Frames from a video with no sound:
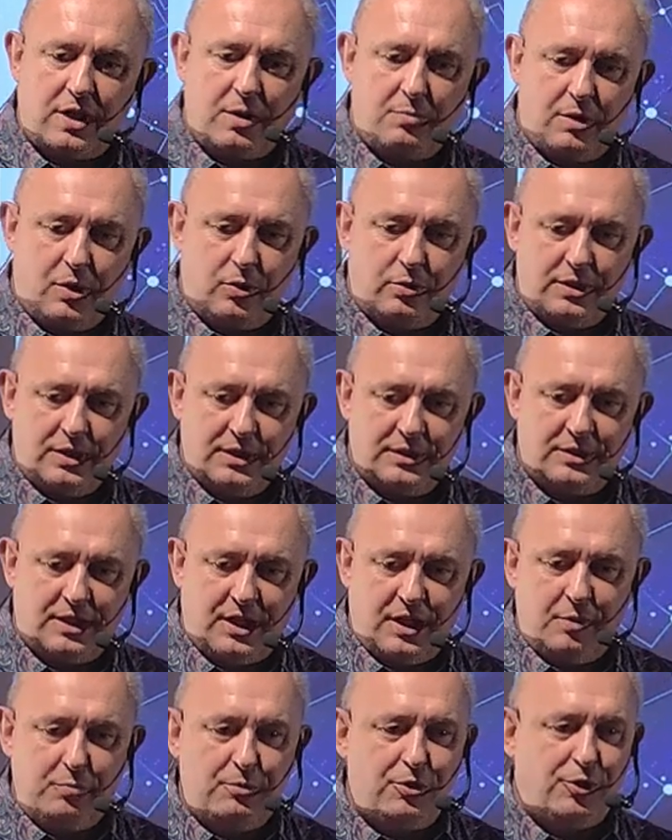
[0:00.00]
about is
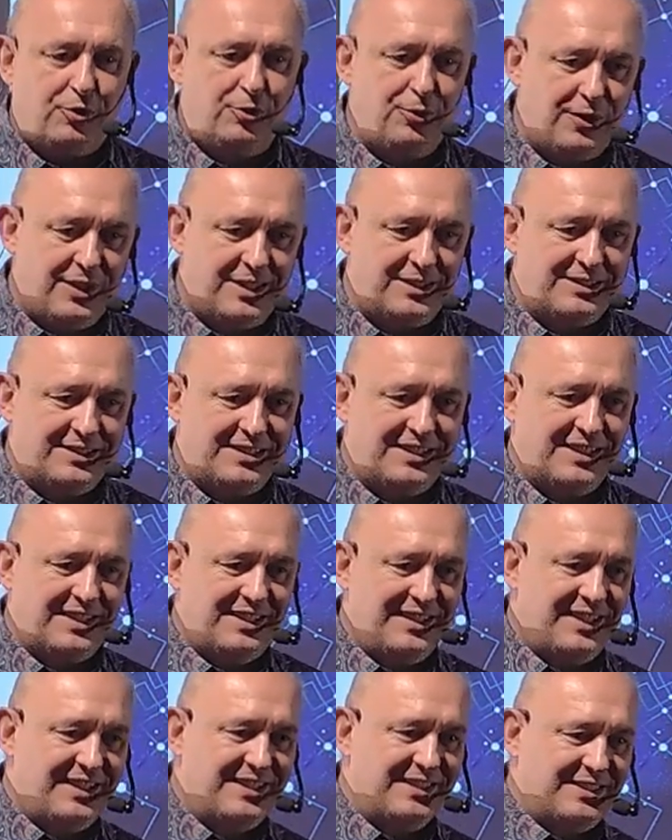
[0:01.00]

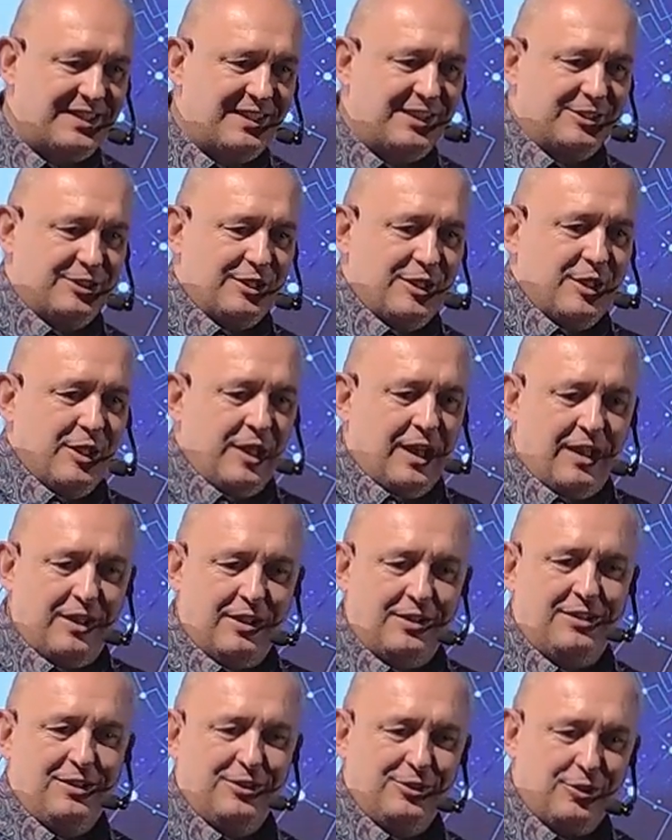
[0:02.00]
cryptocurrency and things. I
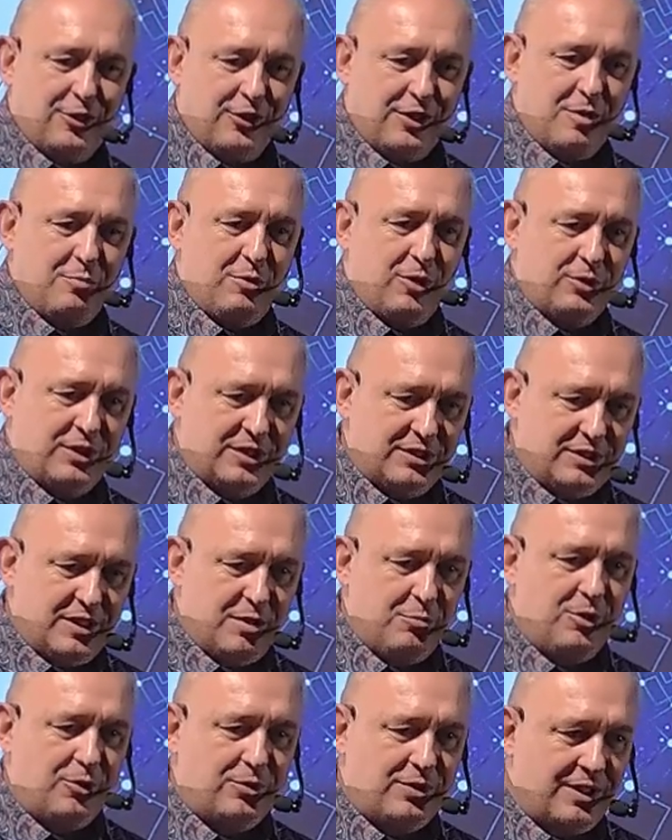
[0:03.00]
didn't talk about
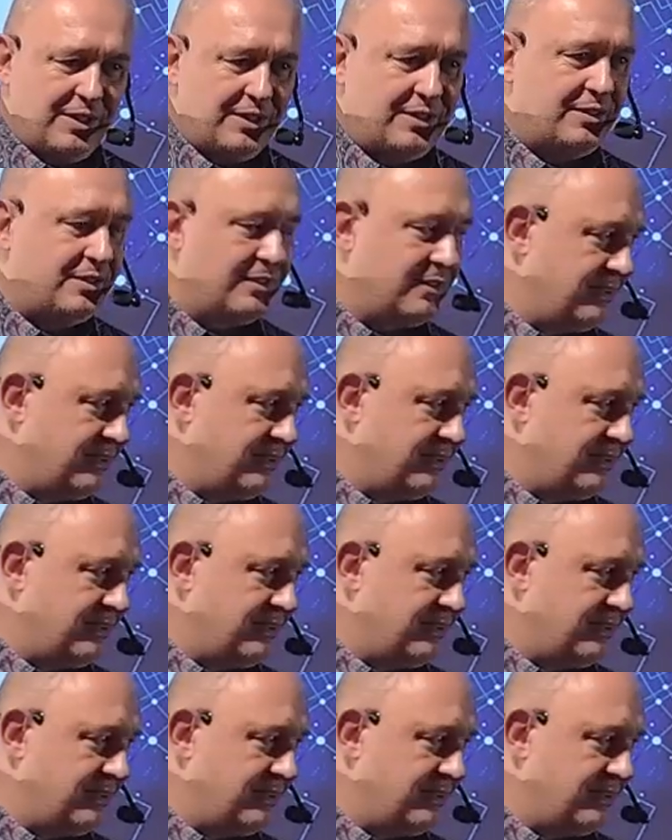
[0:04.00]
distributed